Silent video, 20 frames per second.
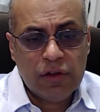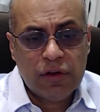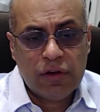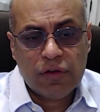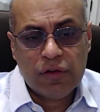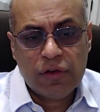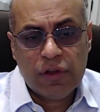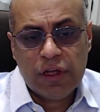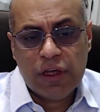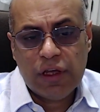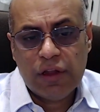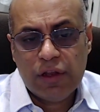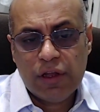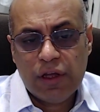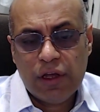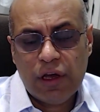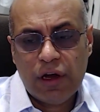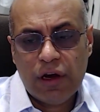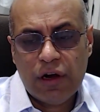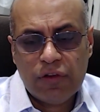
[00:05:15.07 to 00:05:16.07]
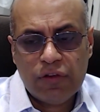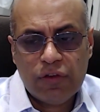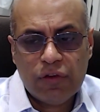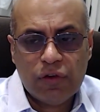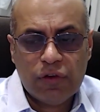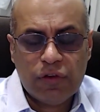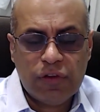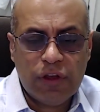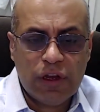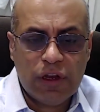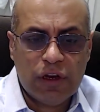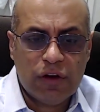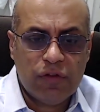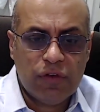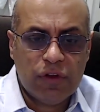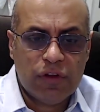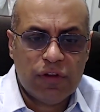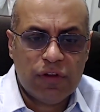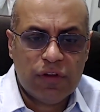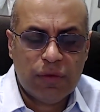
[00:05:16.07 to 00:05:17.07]
You know, they are
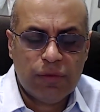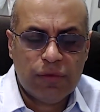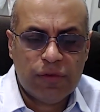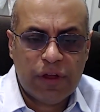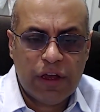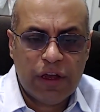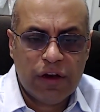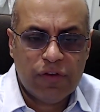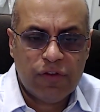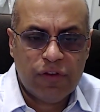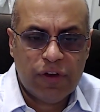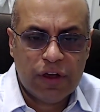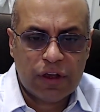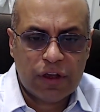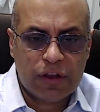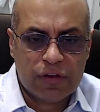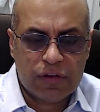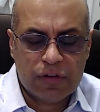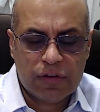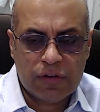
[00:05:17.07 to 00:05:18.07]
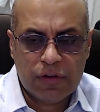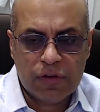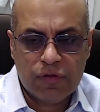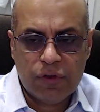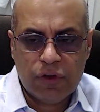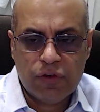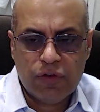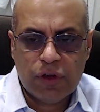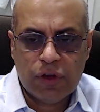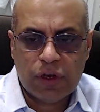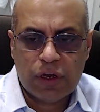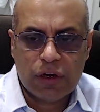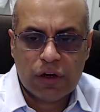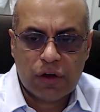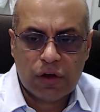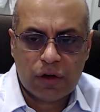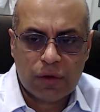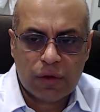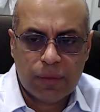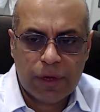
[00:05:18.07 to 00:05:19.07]
associated with some side effects, which we
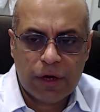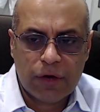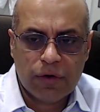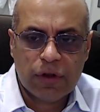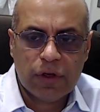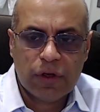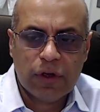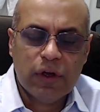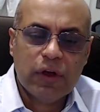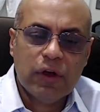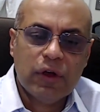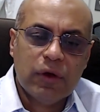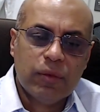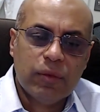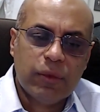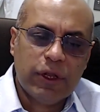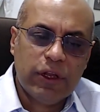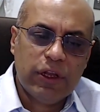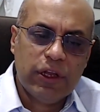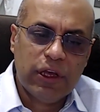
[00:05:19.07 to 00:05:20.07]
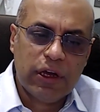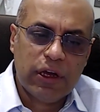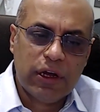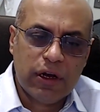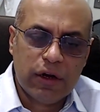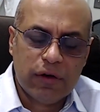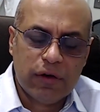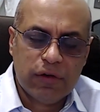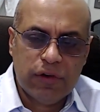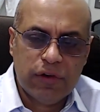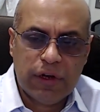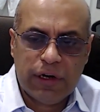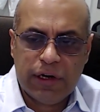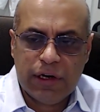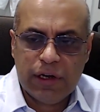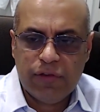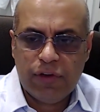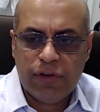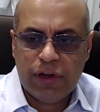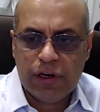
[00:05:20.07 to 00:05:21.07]
can talk about, but they are
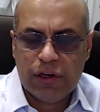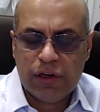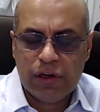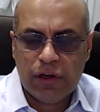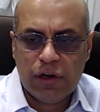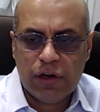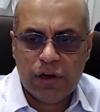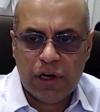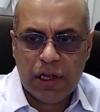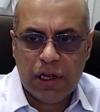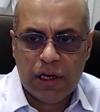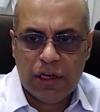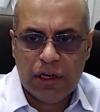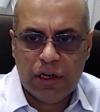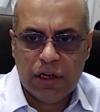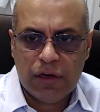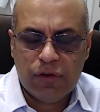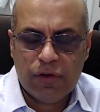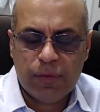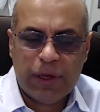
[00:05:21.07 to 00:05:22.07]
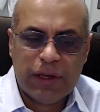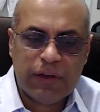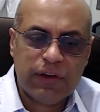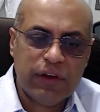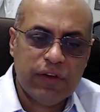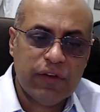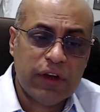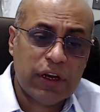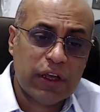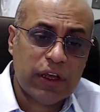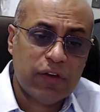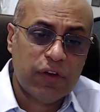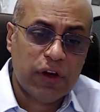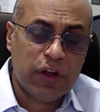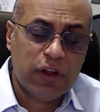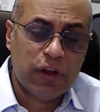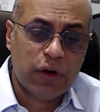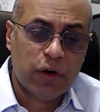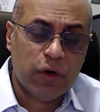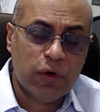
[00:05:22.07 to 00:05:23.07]
generally well tolerated, especially when
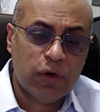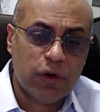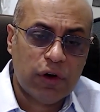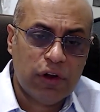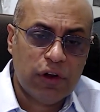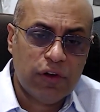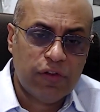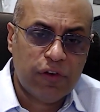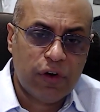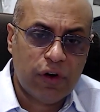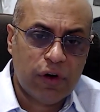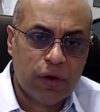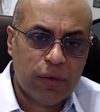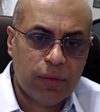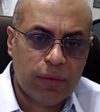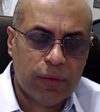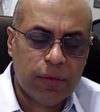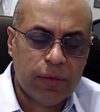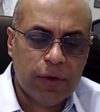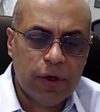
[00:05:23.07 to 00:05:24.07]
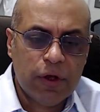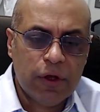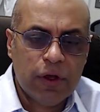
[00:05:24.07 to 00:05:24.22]
given in the oral form.